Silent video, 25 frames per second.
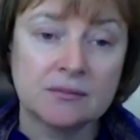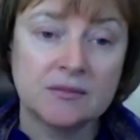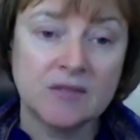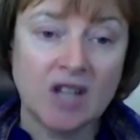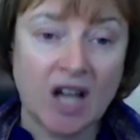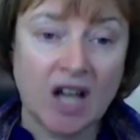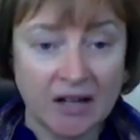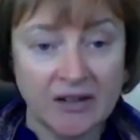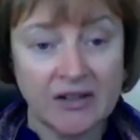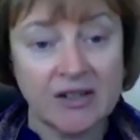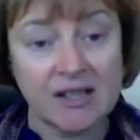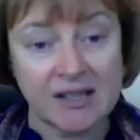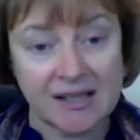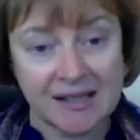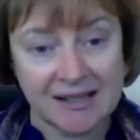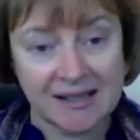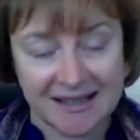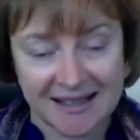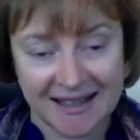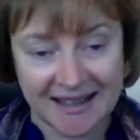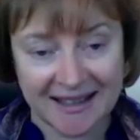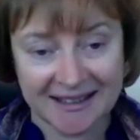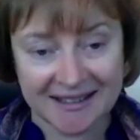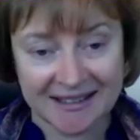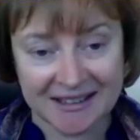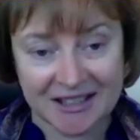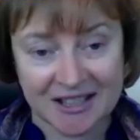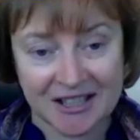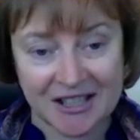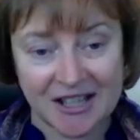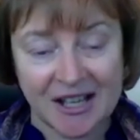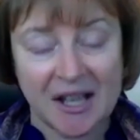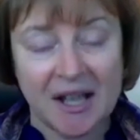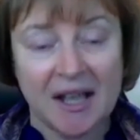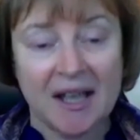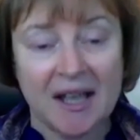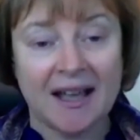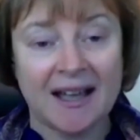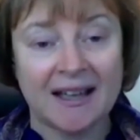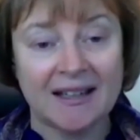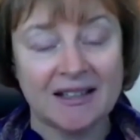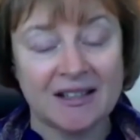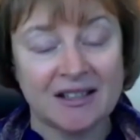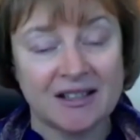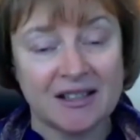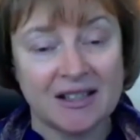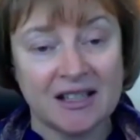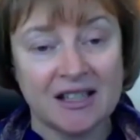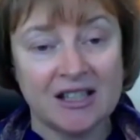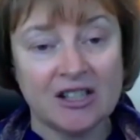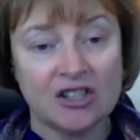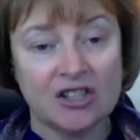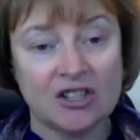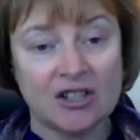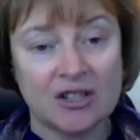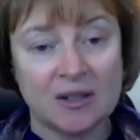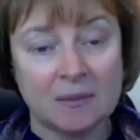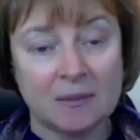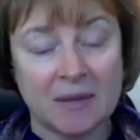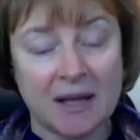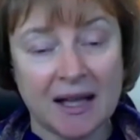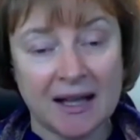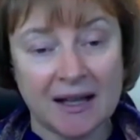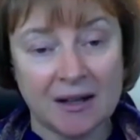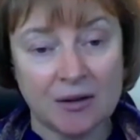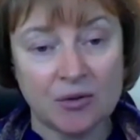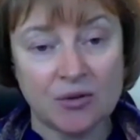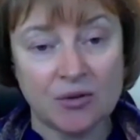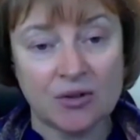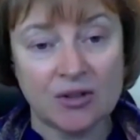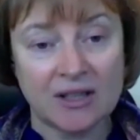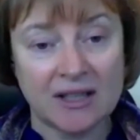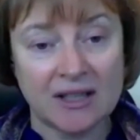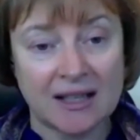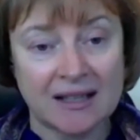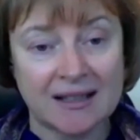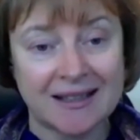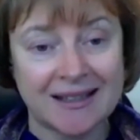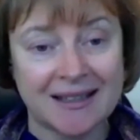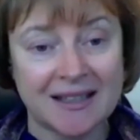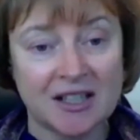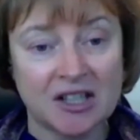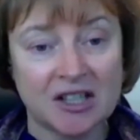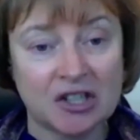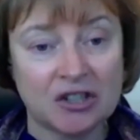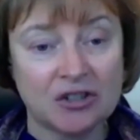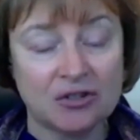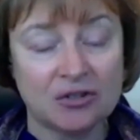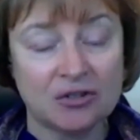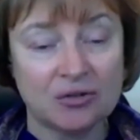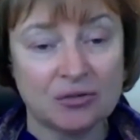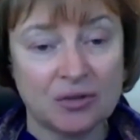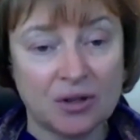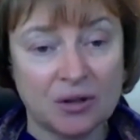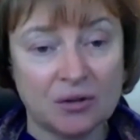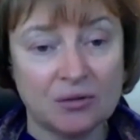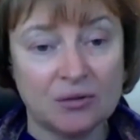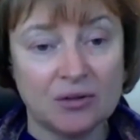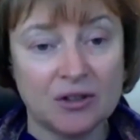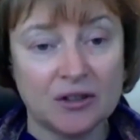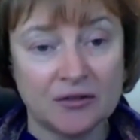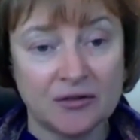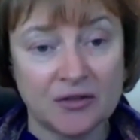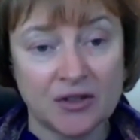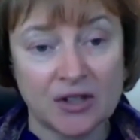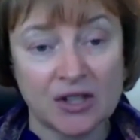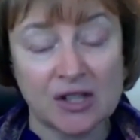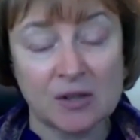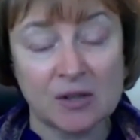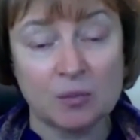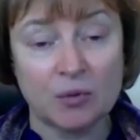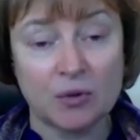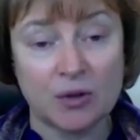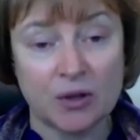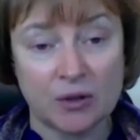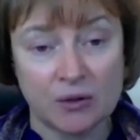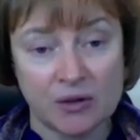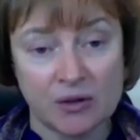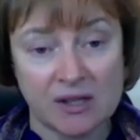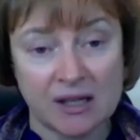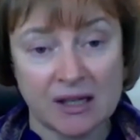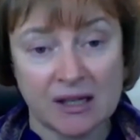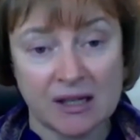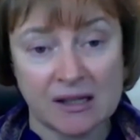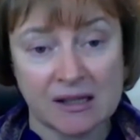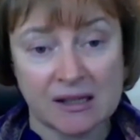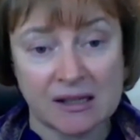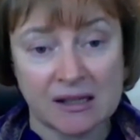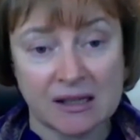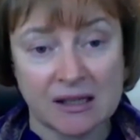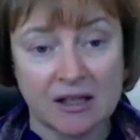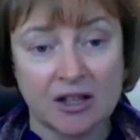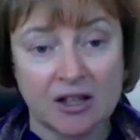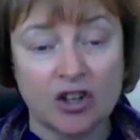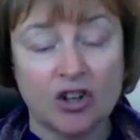understand and teach them how to get in control of this process